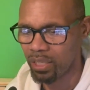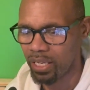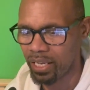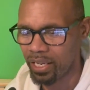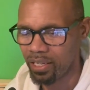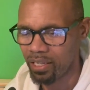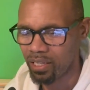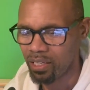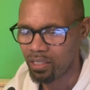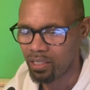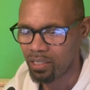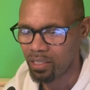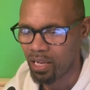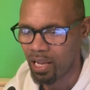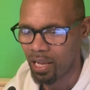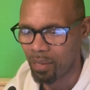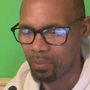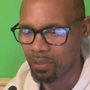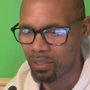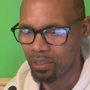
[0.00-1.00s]
day.
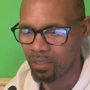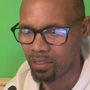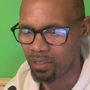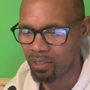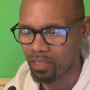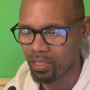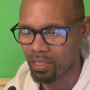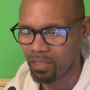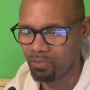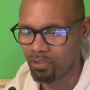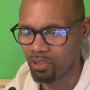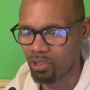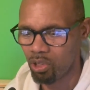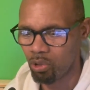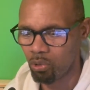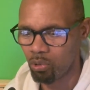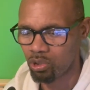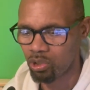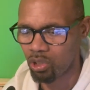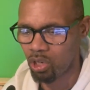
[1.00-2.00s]
I mean, even
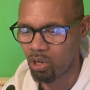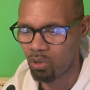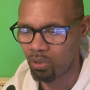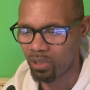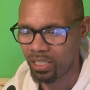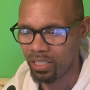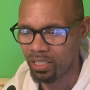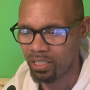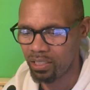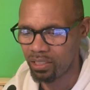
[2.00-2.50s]
though it was cold,